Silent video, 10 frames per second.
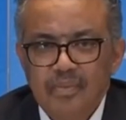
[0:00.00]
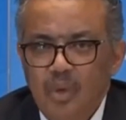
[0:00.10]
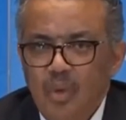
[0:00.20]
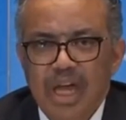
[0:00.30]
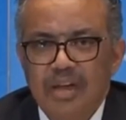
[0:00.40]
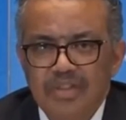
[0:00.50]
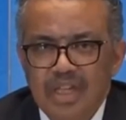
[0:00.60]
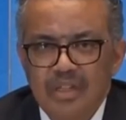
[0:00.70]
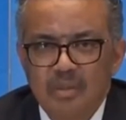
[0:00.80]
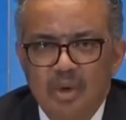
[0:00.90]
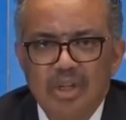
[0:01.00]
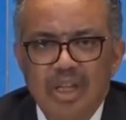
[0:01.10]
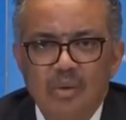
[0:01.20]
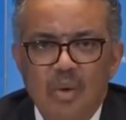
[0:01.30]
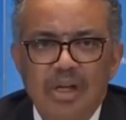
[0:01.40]
We have sent more
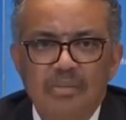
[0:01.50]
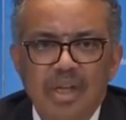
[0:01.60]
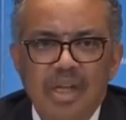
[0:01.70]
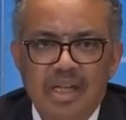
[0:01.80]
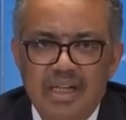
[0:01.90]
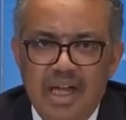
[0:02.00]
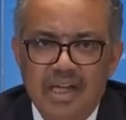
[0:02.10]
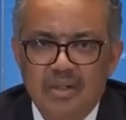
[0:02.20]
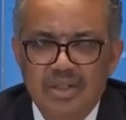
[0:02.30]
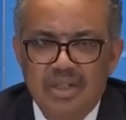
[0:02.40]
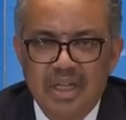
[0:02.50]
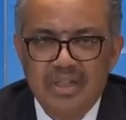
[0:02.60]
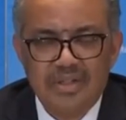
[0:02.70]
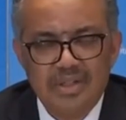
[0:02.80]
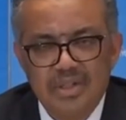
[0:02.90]
than 1 million diagnostic
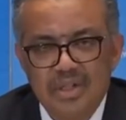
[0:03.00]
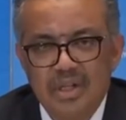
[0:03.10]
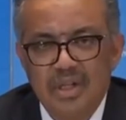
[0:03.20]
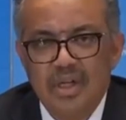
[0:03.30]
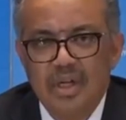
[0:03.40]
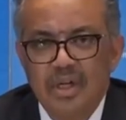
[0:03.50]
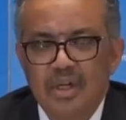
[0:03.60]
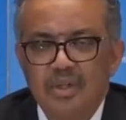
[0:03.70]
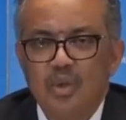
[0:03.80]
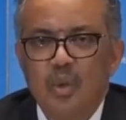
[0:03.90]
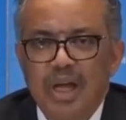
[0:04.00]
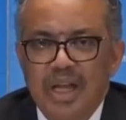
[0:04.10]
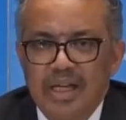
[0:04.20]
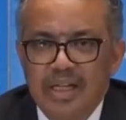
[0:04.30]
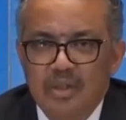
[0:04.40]
tests to
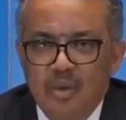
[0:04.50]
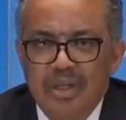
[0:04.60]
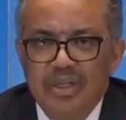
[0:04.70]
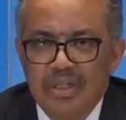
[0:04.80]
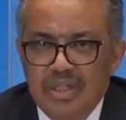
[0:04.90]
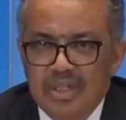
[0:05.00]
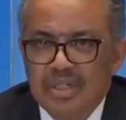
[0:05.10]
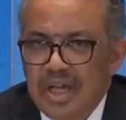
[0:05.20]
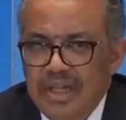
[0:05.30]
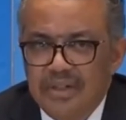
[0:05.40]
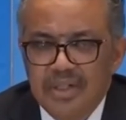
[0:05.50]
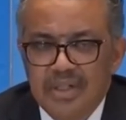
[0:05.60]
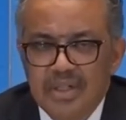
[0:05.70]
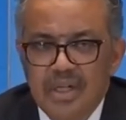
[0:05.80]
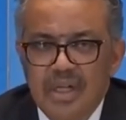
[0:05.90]
126
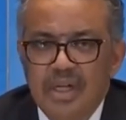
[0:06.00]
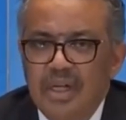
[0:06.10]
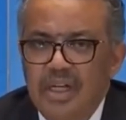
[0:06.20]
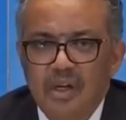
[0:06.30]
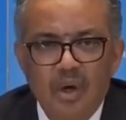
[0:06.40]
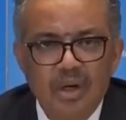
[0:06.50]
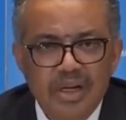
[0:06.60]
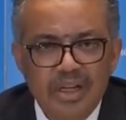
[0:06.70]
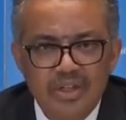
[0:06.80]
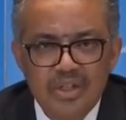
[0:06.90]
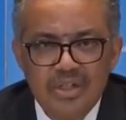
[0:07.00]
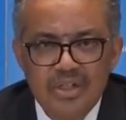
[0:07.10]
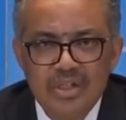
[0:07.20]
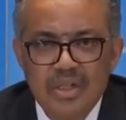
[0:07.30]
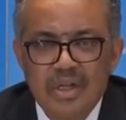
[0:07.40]
countries in all
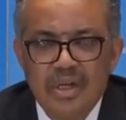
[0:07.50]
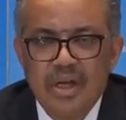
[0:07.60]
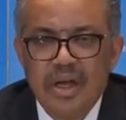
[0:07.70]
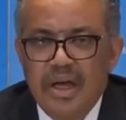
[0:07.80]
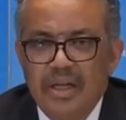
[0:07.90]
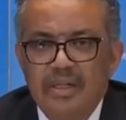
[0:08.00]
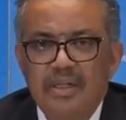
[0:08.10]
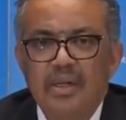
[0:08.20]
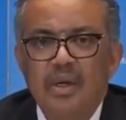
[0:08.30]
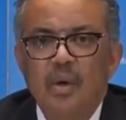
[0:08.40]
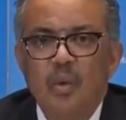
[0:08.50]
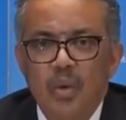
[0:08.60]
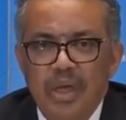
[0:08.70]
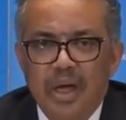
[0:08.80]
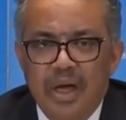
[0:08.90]
regions, and
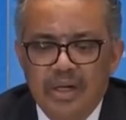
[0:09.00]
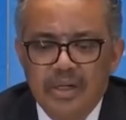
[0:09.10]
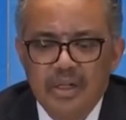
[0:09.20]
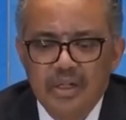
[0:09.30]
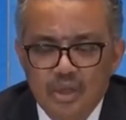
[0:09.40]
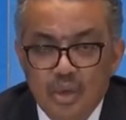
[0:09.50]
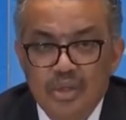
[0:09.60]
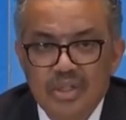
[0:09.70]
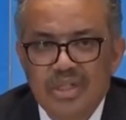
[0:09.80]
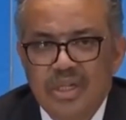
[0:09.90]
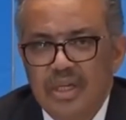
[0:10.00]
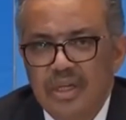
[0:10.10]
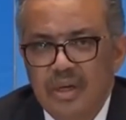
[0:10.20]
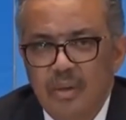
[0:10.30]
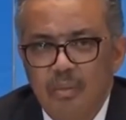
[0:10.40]
we are sourcing
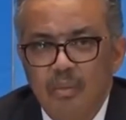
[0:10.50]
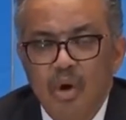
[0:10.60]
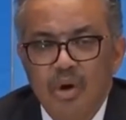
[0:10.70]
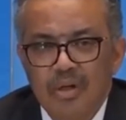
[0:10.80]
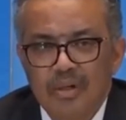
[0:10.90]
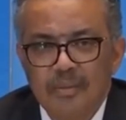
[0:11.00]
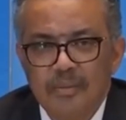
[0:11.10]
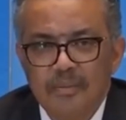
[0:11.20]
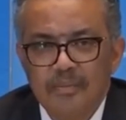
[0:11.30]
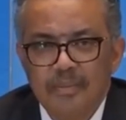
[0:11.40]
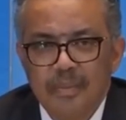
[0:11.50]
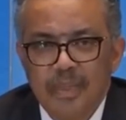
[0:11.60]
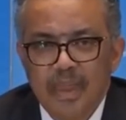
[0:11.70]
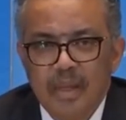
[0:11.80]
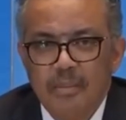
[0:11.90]
more.
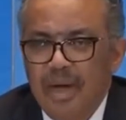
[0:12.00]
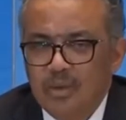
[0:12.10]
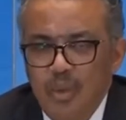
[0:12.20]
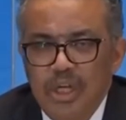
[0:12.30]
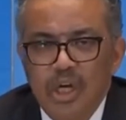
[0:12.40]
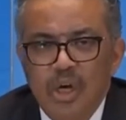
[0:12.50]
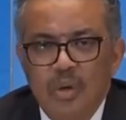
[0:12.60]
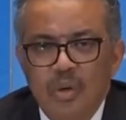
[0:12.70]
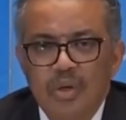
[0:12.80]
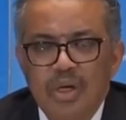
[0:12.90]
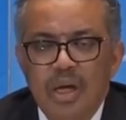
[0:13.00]
But we know